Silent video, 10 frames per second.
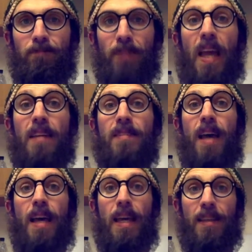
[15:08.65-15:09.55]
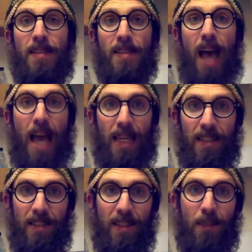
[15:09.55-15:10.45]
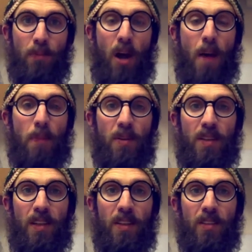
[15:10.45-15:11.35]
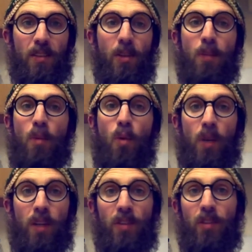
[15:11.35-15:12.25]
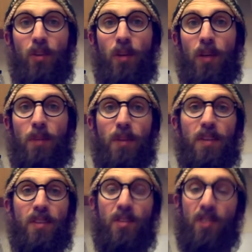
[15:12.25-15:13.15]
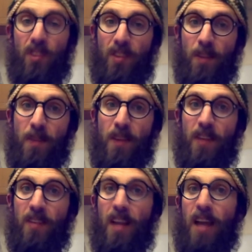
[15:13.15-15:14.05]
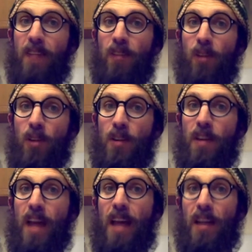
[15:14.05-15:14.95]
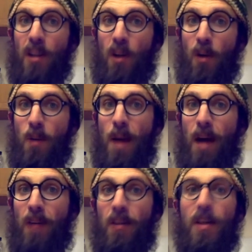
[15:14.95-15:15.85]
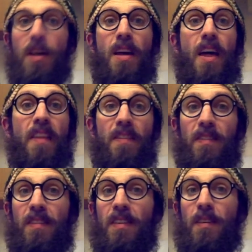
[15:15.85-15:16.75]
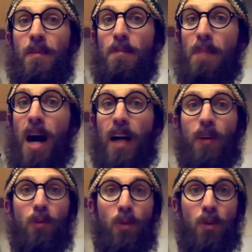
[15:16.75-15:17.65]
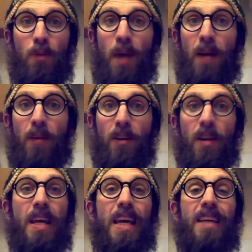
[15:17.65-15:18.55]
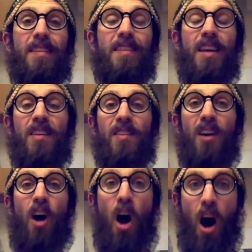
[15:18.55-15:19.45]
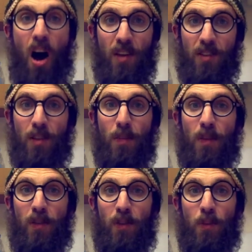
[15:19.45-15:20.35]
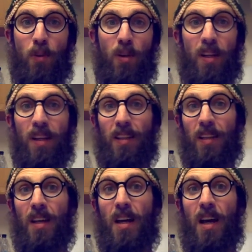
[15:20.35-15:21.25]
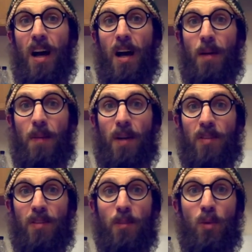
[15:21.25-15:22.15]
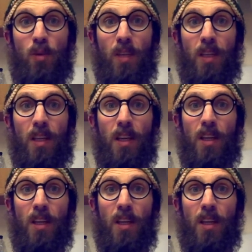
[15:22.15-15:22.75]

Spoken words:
anti-anxiety properties. Look more into it, but these are just some things that I've learned that I know about. And maca root powder, it tastes awesome if you put it in a smoothie.